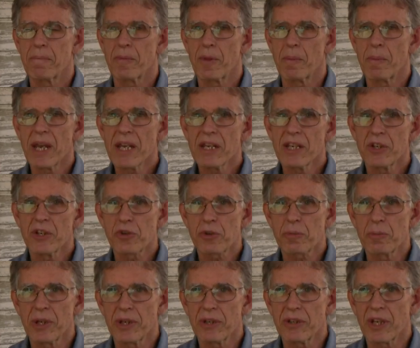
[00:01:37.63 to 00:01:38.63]
The main
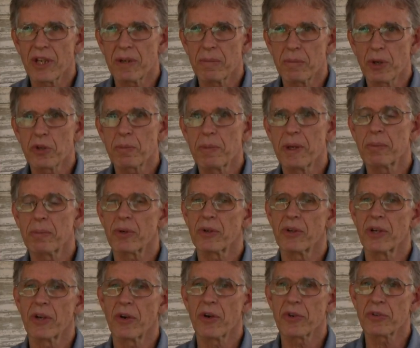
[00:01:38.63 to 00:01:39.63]
instrument that most people
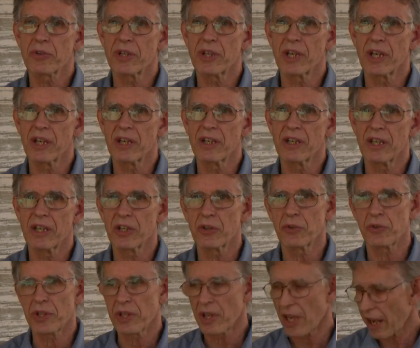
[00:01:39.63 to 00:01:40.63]
are interested in
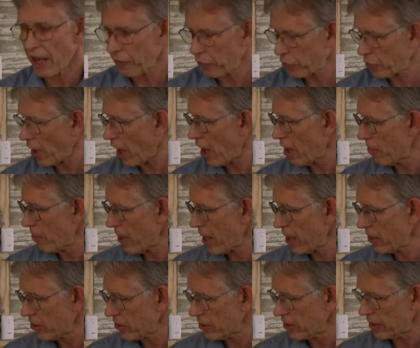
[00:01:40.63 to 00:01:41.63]
is the F-style
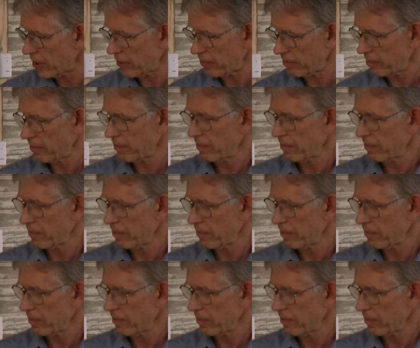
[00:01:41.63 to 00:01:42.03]
mandolin.